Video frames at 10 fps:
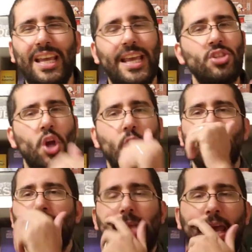it's hard
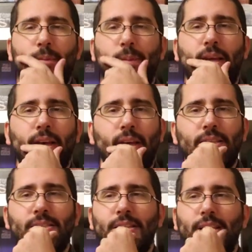to say
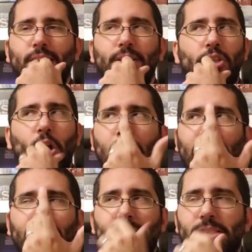because, you know,
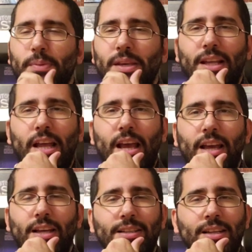honestly speaking, I, I